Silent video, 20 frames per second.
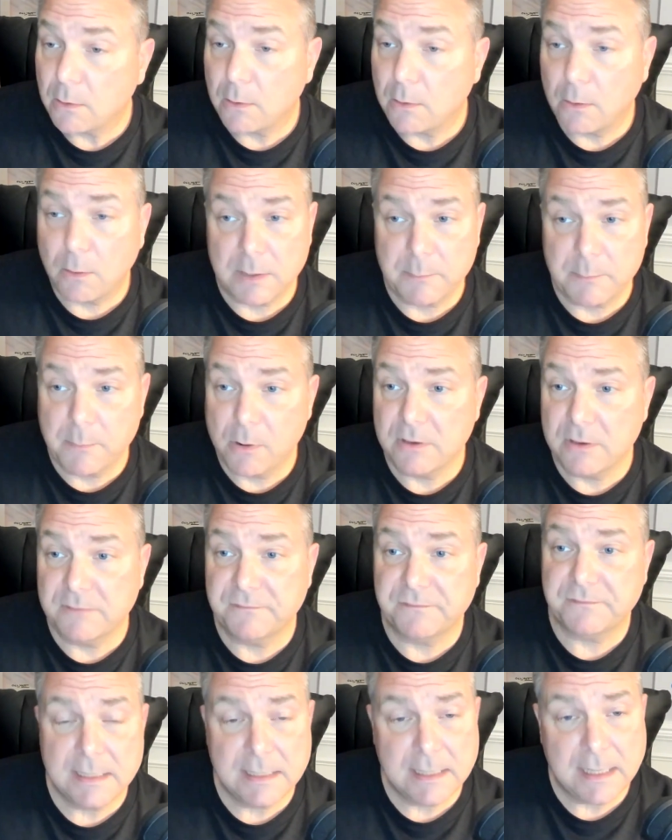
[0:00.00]

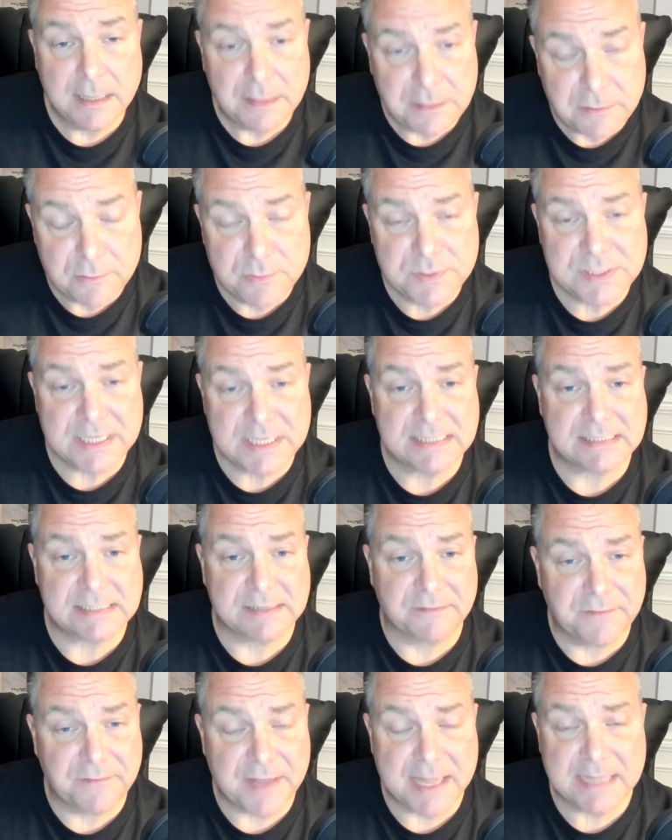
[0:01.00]
automotive enthusiast
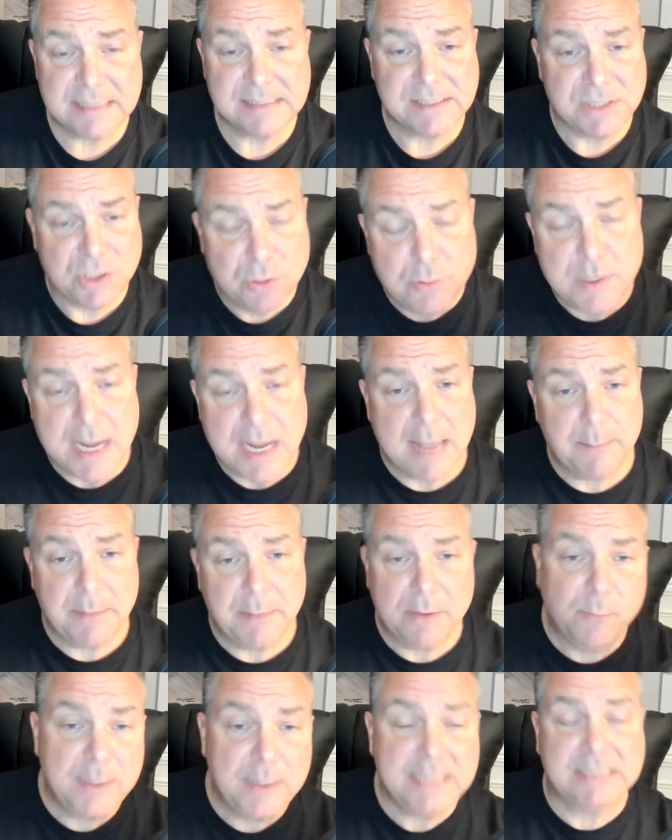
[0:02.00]
events, you name
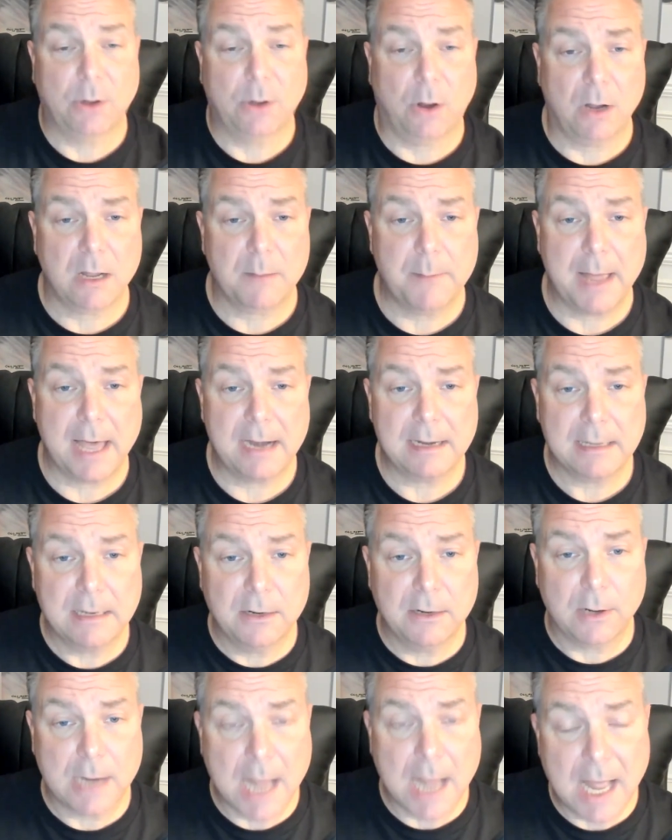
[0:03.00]
it, we talk about it
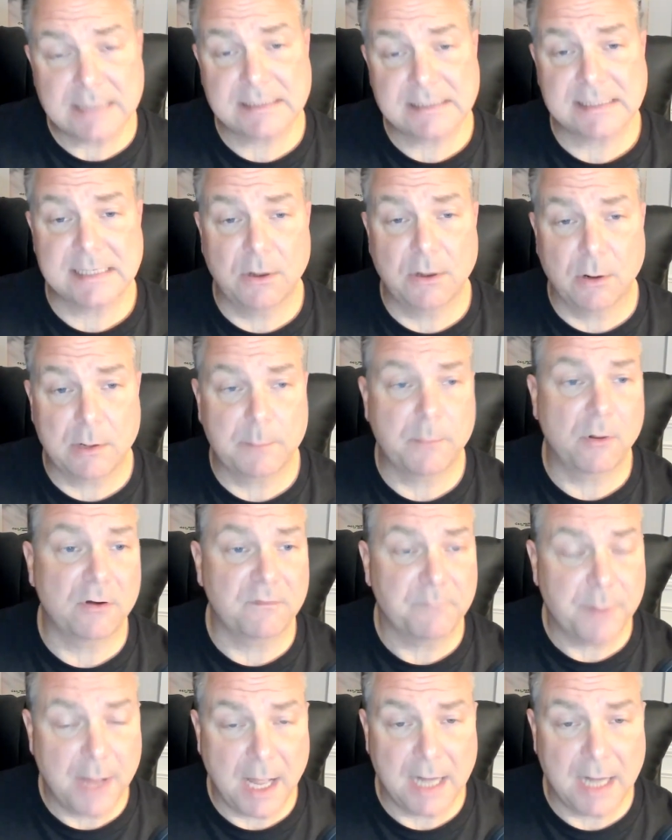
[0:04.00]
here on Hot Seat
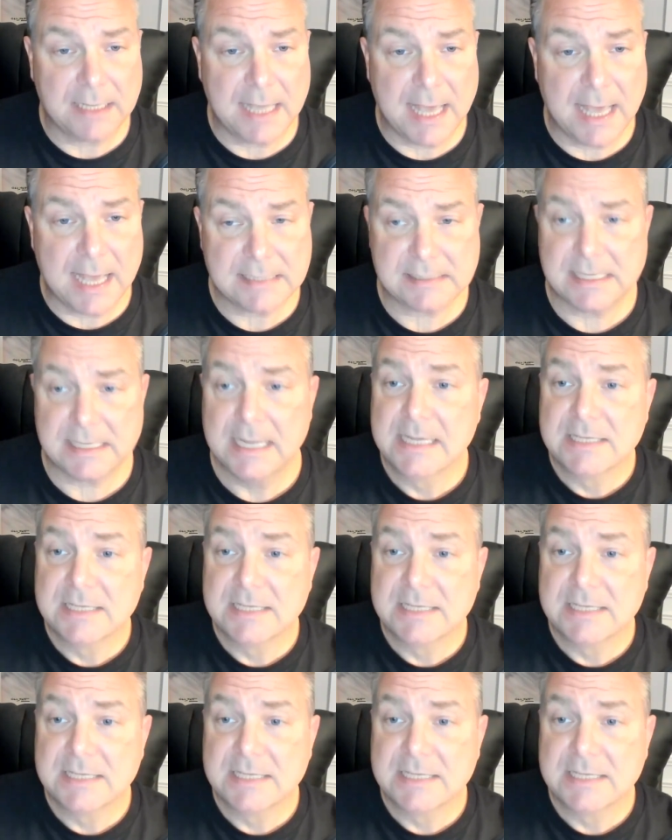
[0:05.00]
Automotive Podcast.